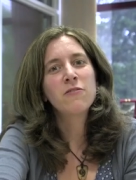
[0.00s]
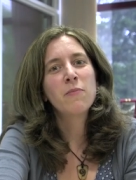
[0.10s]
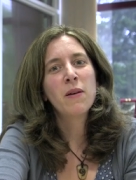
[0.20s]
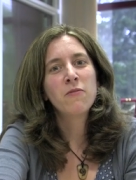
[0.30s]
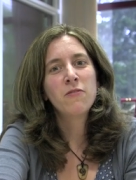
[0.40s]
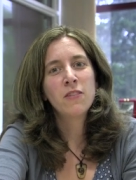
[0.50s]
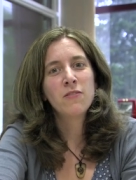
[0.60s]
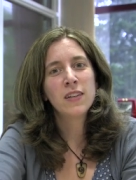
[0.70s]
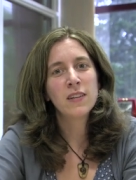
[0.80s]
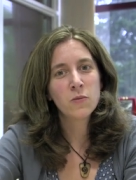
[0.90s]
from
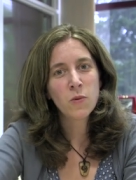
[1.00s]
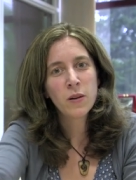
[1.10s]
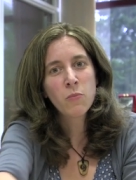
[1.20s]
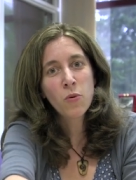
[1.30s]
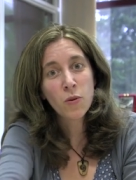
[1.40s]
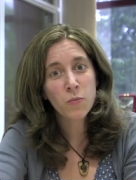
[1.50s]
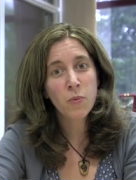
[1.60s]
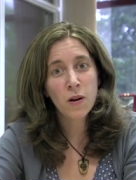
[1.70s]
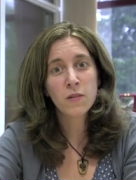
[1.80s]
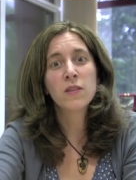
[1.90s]
M50 is one important
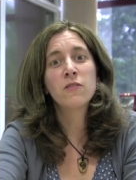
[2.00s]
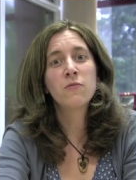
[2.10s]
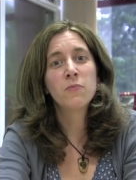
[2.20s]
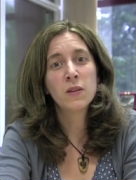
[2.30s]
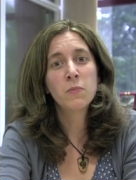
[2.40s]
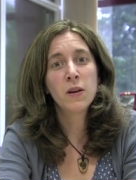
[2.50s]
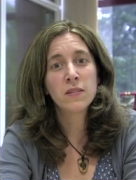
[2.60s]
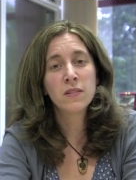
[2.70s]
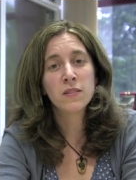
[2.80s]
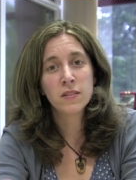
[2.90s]
part of this, this
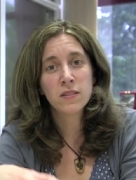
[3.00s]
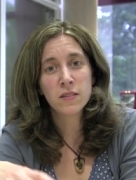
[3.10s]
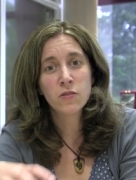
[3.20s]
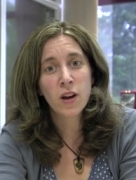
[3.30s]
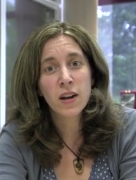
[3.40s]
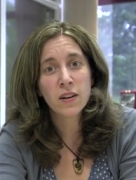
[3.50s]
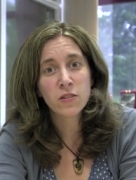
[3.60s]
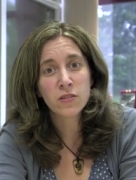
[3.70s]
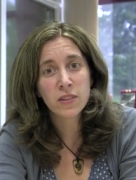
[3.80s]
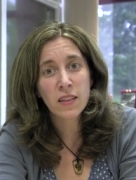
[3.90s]
puzzle to, to try to
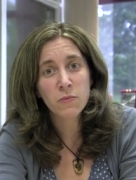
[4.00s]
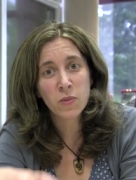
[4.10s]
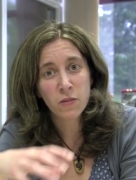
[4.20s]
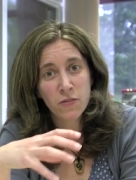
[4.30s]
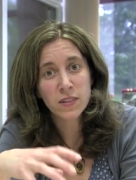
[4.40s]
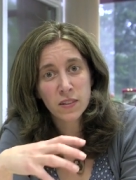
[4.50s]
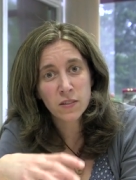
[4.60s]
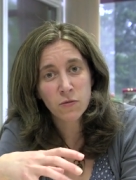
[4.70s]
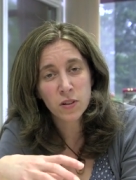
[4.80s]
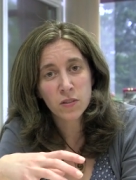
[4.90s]
understand the
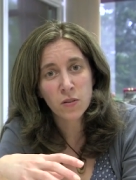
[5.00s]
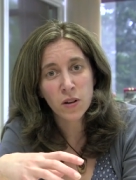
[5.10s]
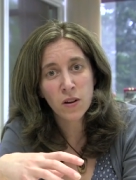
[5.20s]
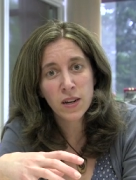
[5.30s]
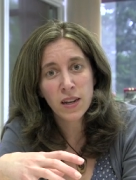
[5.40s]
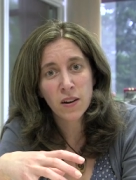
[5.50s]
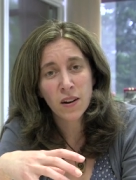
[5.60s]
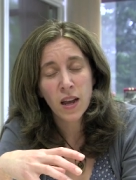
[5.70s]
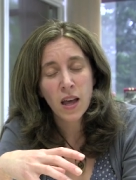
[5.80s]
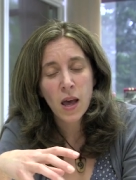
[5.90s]
physics of what's going on here.